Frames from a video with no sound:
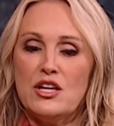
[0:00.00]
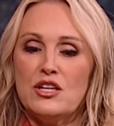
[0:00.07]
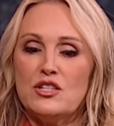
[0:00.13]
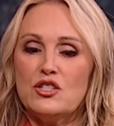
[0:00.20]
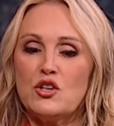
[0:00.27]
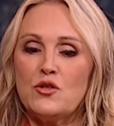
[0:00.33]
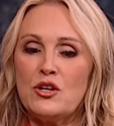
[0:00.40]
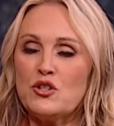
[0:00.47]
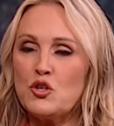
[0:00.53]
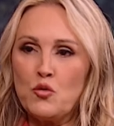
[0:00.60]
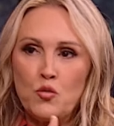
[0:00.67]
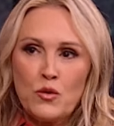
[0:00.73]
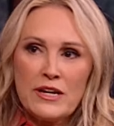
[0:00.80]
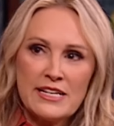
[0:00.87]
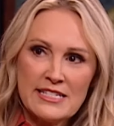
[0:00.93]
So there's
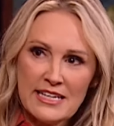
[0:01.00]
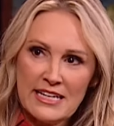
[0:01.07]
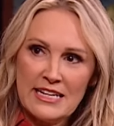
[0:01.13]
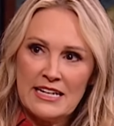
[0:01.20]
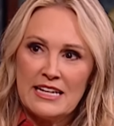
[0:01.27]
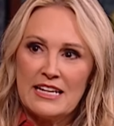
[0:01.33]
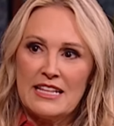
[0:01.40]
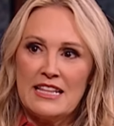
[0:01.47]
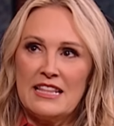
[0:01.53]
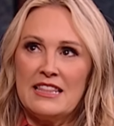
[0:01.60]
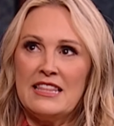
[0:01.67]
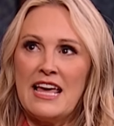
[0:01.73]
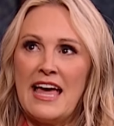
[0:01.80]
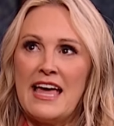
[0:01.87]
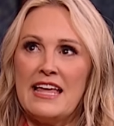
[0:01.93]
a reason
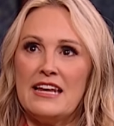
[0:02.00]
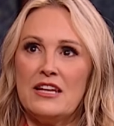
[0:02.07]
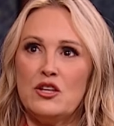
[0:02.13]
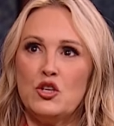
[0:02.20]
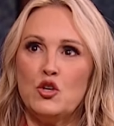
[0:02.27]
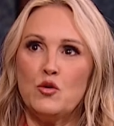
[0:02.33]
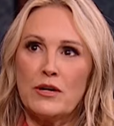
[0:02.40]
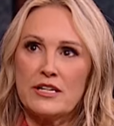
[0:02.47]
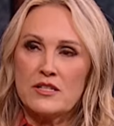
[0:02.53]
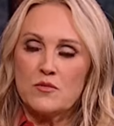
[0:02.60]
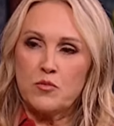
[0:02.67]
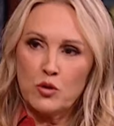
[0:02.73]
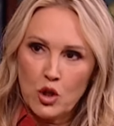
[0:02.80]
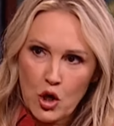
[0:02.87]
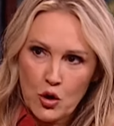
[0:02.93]
that you
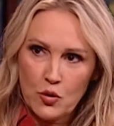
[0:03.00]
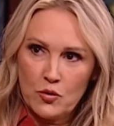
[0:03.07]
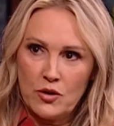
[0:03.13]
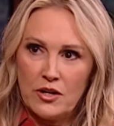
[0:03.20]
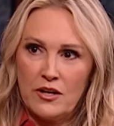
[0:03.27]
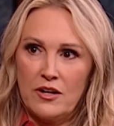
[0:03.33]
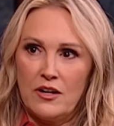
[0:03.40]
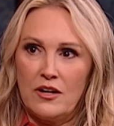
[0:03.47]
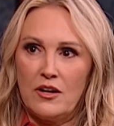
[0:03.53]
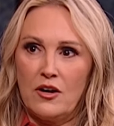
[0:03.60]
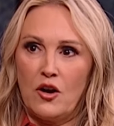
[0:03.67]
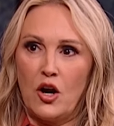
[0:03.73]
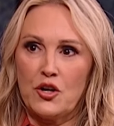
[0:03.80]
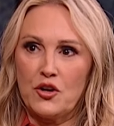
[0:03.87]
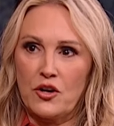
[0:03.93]
explode
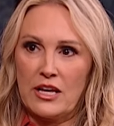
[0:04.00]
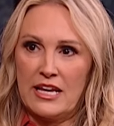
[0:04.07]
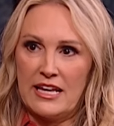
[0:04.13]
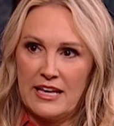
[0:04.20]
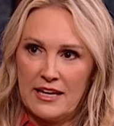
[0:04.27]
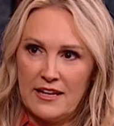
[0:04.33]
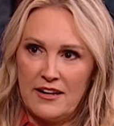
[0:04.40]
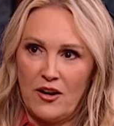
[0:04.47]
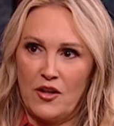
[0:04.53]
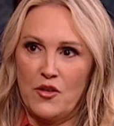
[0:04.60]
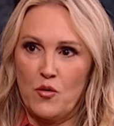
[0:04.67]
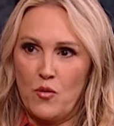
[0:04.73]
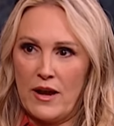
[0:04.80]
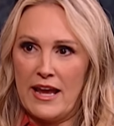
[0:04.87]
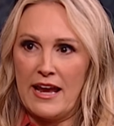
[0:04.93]
on your kid on
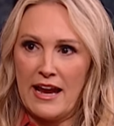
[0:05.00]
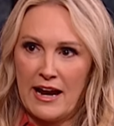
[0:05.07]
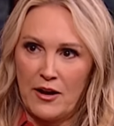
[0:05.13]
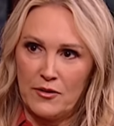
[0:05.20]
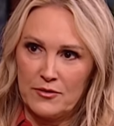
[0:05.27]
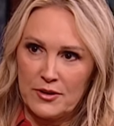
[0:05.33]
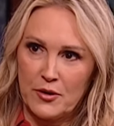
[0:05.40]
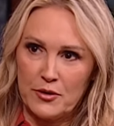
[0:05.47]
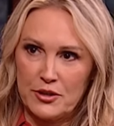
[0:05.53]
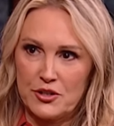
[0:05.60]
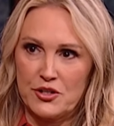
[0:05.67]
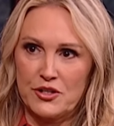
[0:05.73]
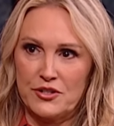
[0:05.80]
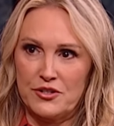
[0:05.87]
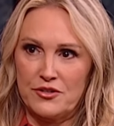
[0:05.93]
the way out going to
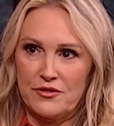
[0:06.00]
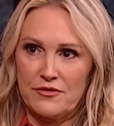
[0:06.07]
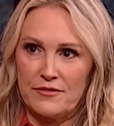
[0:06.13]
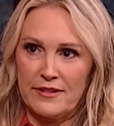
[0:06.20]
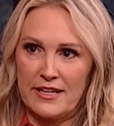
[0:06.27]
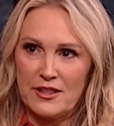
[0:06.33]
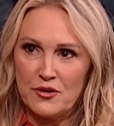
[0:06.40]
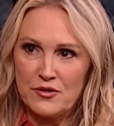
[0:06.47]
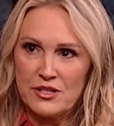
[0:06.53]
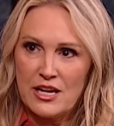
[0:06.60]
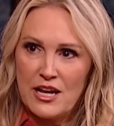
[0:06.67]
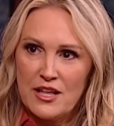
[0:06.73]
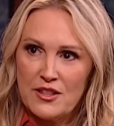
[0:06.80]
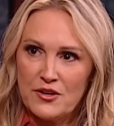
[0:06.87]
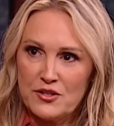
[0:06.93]
church. Like
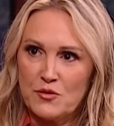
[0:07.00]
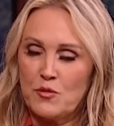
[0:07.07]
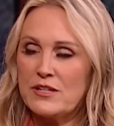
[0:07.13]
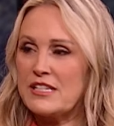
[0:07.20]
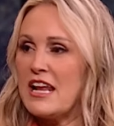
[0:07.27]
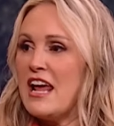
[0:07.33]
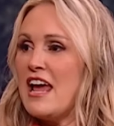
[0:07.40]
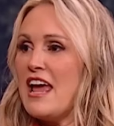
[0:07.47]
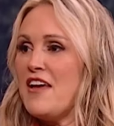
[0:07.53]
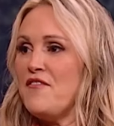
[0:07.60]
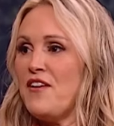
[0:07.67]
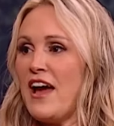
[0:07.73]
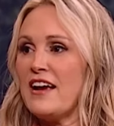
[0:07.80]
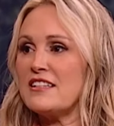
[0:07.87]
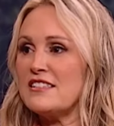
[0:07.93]
there's a reason. In
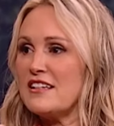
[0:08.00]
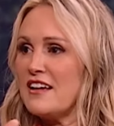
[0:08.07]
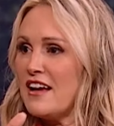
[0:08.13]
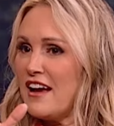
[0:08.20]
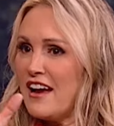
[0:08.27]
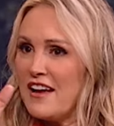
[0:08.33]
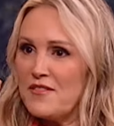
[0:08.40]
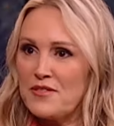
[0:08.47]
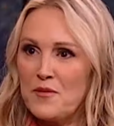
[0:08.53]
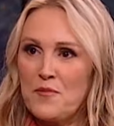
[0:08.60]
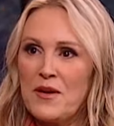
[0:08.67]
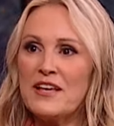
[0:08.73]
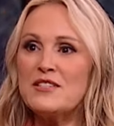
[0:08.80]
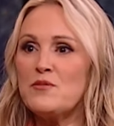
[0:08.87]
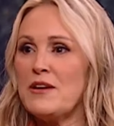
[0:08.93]
fact, the
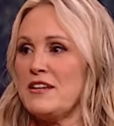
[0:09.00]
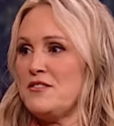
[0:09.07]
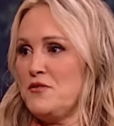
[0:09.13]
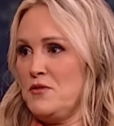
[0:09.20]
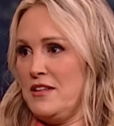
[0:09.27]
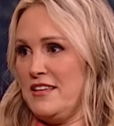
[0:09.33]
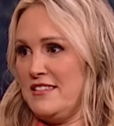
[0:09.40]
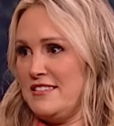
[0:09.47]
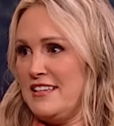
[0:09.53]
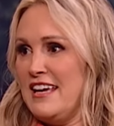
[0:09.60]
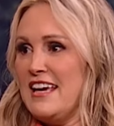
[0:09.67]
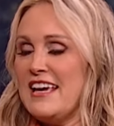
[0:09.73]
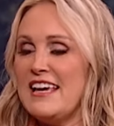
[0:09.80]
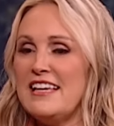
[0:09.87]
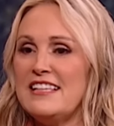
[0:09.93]
best way to do this
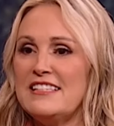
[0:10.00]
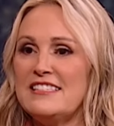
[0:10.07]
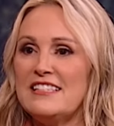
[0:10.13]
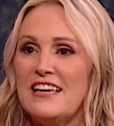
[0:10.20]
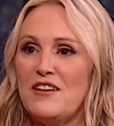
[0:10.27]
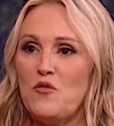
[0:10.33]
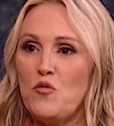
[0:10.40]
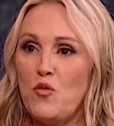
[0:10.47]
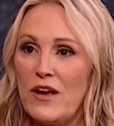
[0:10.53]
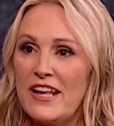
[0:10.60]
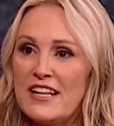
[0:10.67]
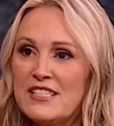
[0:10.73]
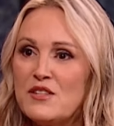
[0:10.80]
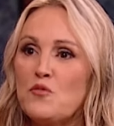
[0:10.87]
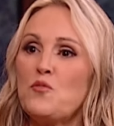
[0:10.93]
is,
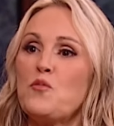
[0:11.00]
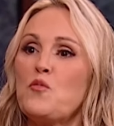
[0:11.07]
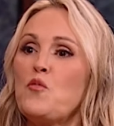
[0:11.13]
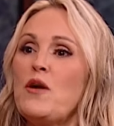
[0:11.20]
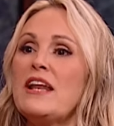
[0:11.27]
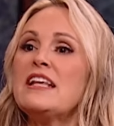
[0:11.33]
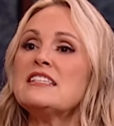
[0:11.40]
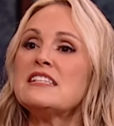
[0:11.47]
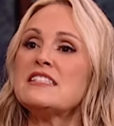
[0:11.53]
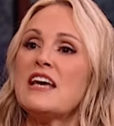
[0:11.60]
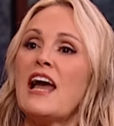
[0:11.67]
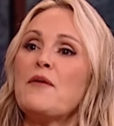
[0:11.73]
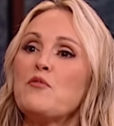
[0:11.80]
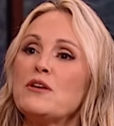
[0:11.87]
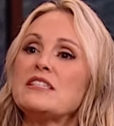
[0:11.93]
when is a
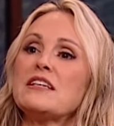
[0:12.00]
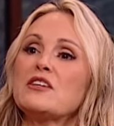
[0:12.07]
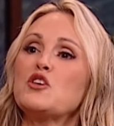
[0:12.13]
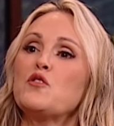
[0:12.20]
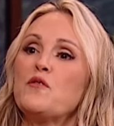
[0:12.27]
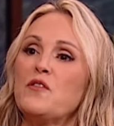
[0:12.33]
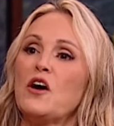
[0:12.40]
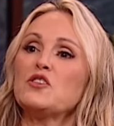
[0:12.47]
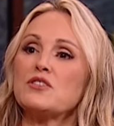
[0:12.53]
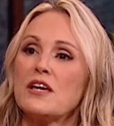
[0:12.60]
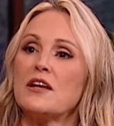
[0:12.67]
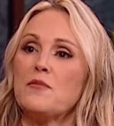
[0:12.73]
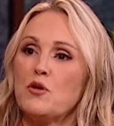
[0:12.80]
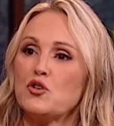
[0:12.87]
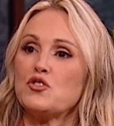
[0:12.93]
time recently you felt
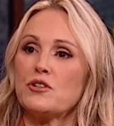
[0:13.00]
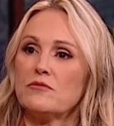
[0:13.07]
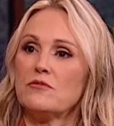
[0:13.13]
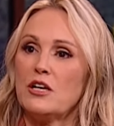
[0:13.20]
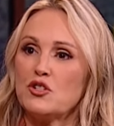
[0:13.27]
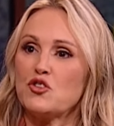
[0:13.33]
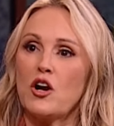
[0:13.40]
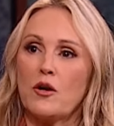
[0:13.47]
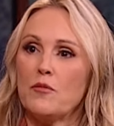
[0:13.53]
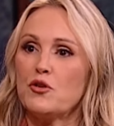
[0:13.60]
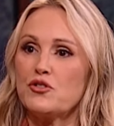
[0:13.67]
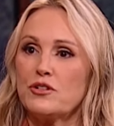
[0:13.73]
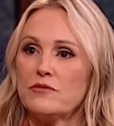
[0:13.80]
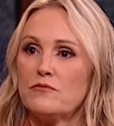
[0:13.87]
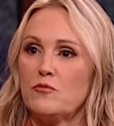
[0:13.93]
an emotion, a strong
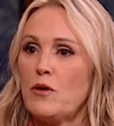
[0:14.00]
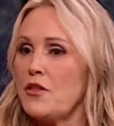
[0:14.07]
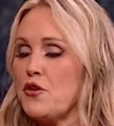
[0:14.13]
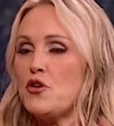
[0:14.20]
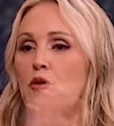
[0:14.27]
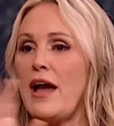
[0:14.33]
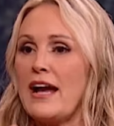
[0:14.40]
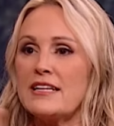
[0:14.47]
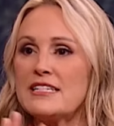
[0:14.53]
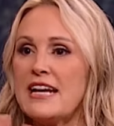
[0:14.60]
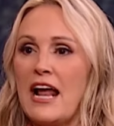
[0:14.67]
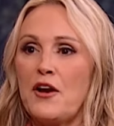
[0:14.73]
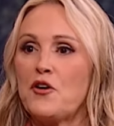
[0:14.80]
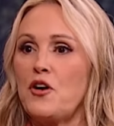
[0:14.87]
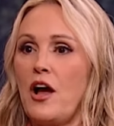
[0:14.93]
emotion, whether you acted
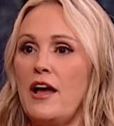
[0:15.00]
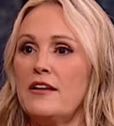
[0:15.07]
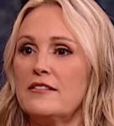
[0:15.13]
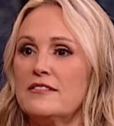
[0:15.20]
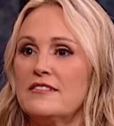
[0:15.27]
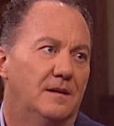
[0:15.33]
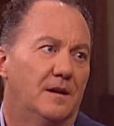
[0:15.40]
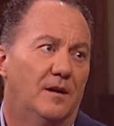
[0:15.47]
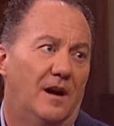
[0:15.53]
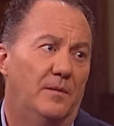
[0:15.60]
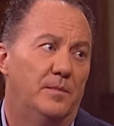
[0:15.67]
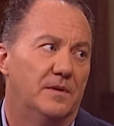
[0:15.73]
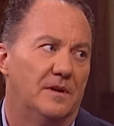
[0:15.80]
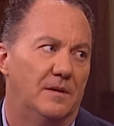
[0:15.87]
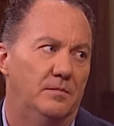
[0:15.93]
out or not? No,
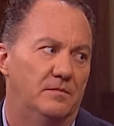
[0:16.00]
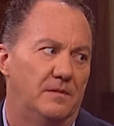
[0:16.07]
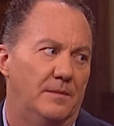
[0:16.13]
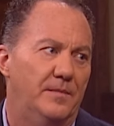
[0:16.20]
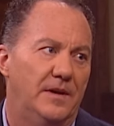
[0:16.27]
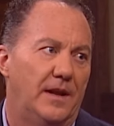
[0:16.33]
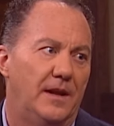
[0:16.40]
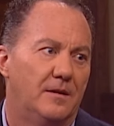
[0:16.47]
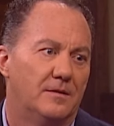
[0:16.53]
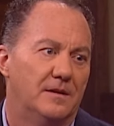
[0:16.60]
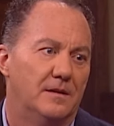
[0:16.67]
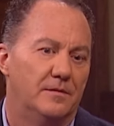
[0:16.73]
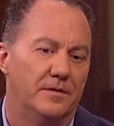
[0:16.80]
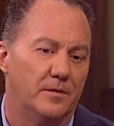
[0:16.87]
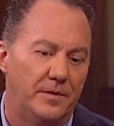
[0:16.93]
I've been
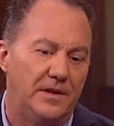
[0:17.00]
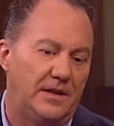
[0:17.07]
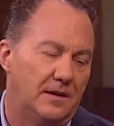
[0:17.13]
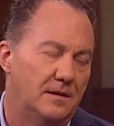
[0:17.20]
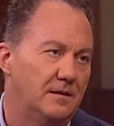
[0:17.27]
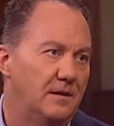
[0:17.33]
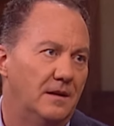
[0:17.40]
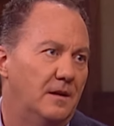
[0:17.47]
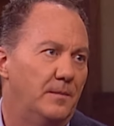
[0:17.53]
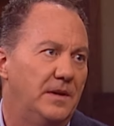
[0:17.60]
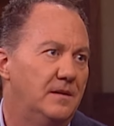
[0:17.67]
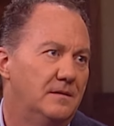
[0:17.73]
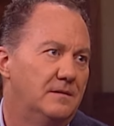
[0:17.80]
angry over the weekend, you know what I mean?